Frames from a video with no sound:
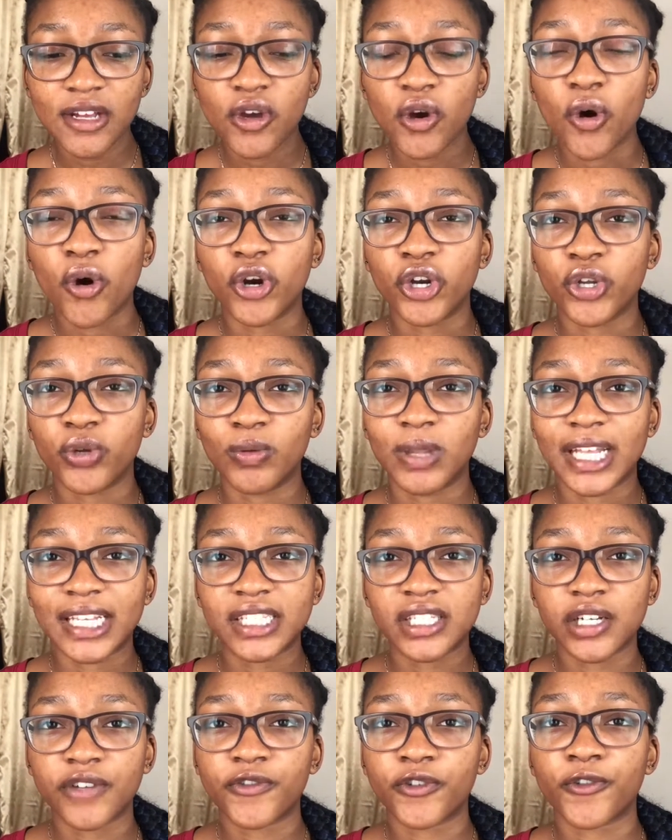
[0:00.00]
or you like
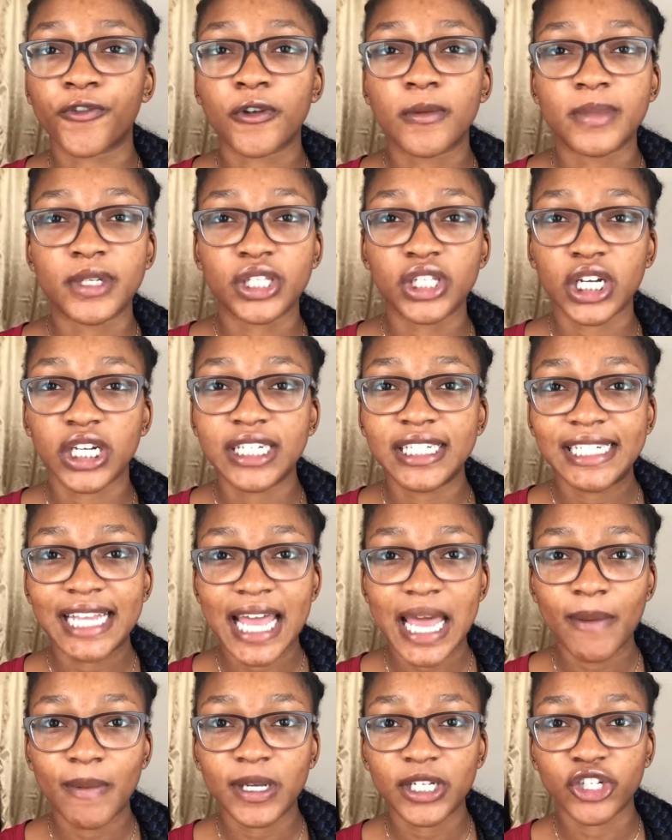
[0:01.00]
suffer from sun
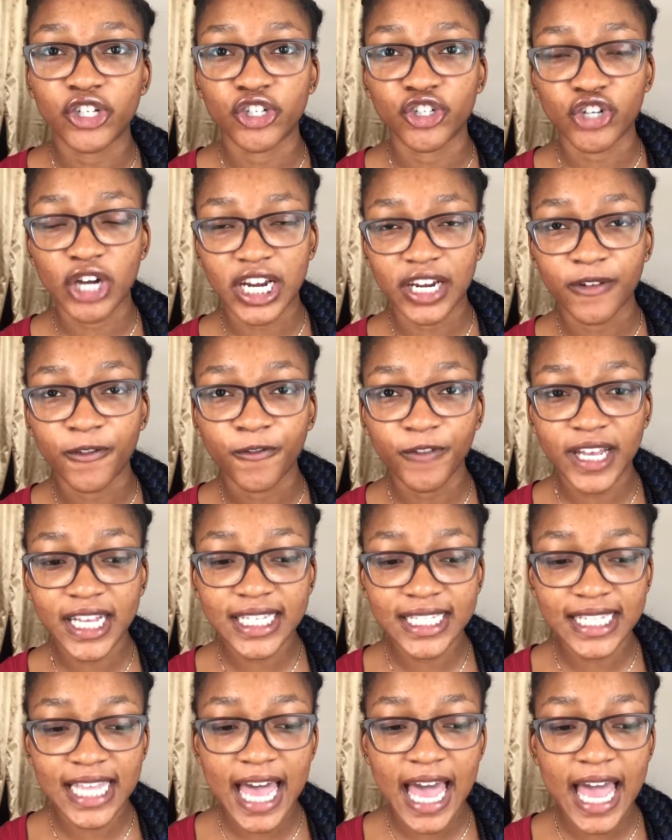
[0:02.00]
damage and trying to
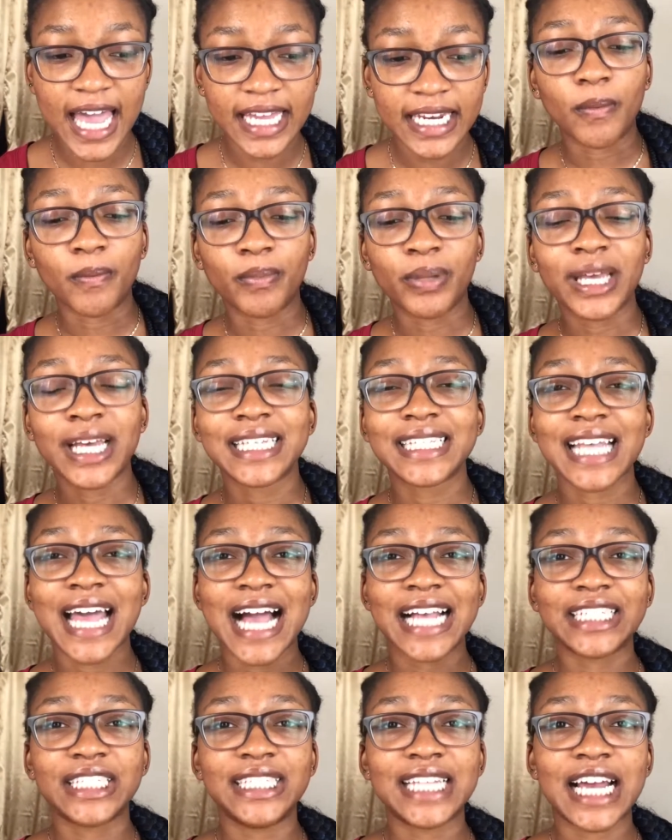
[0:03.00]
fix that, because it
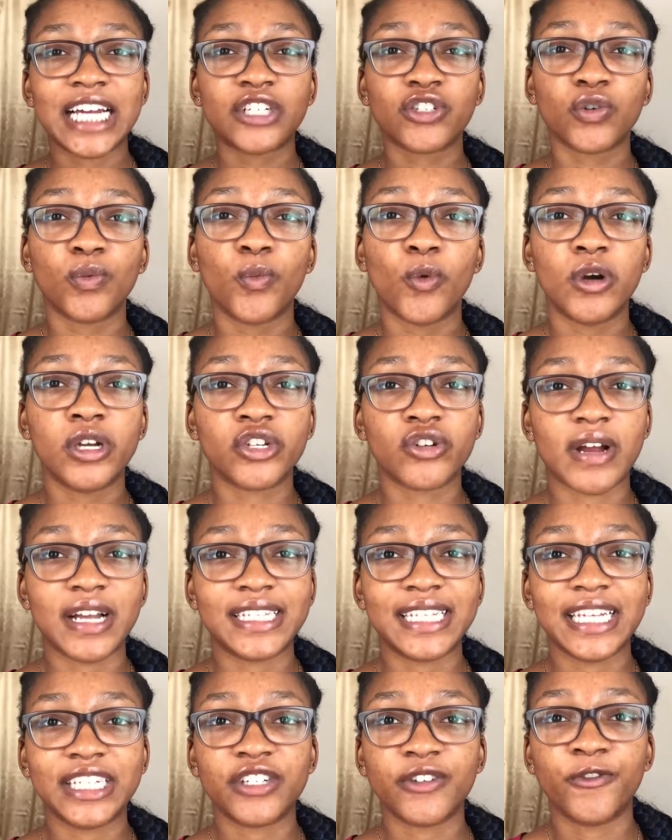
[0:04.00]
has natural
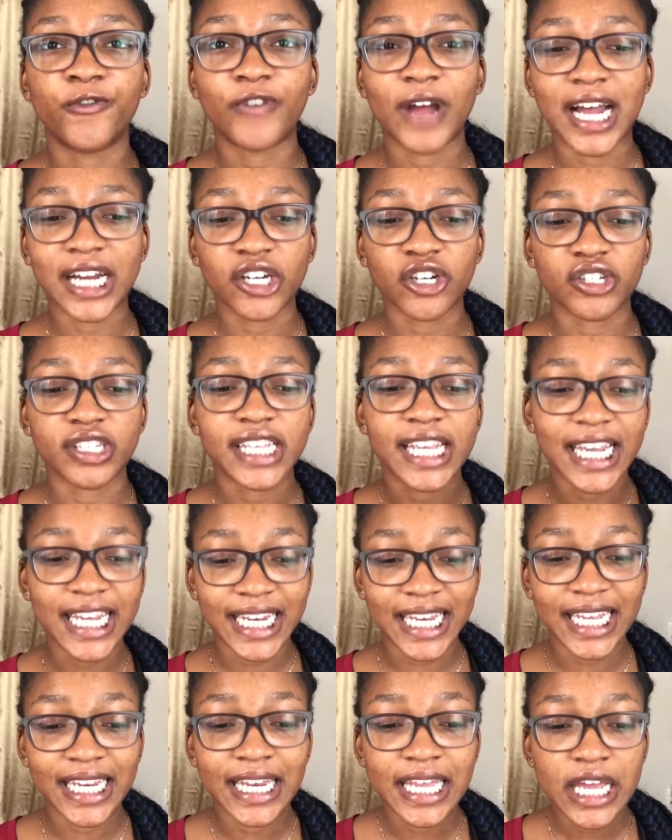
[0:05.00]
moisturization factors
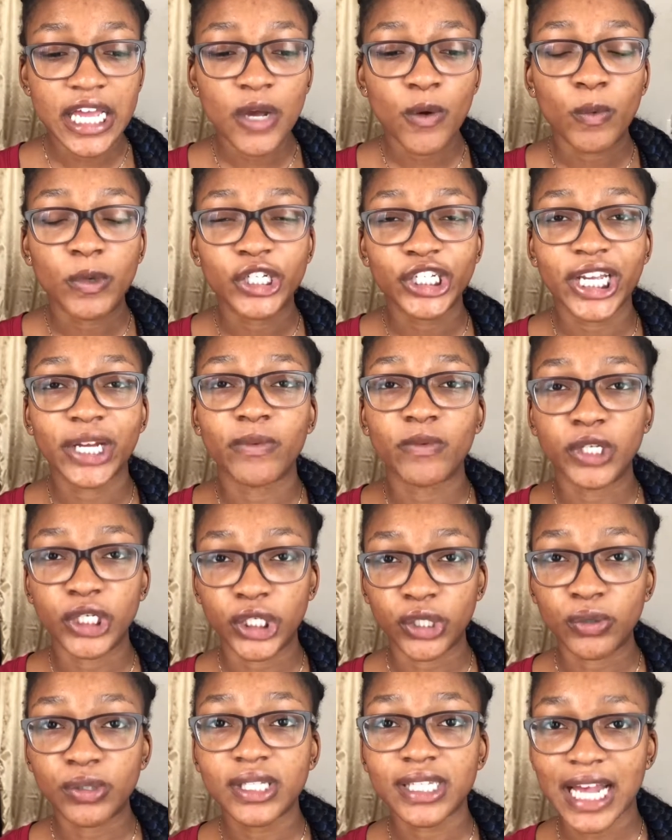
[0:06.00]
in it which can
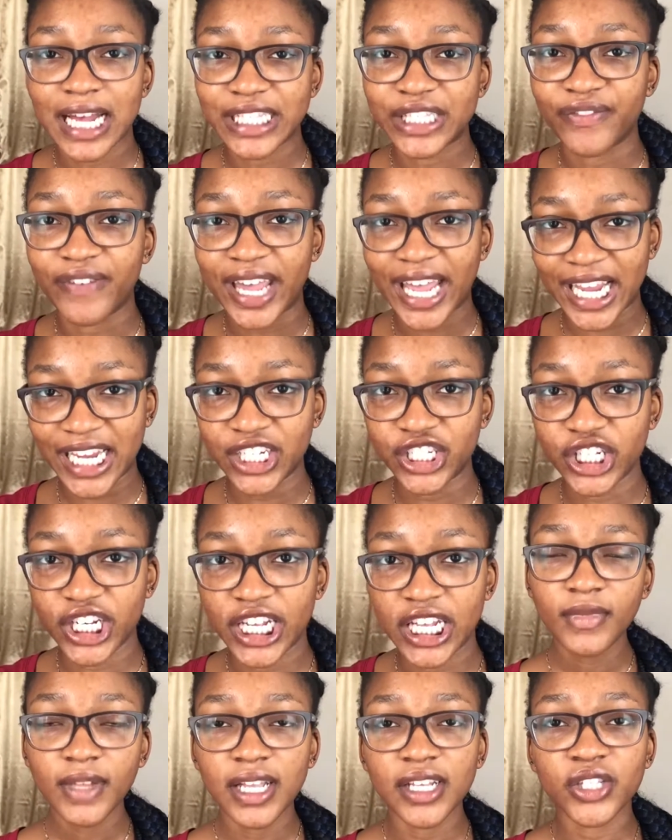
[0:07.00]
reduce signs of
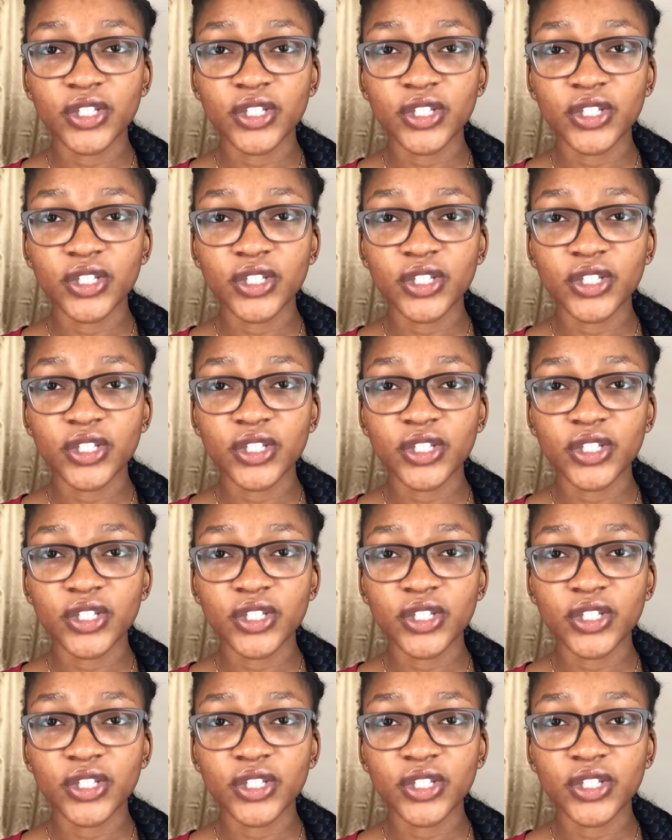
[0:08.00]
aging.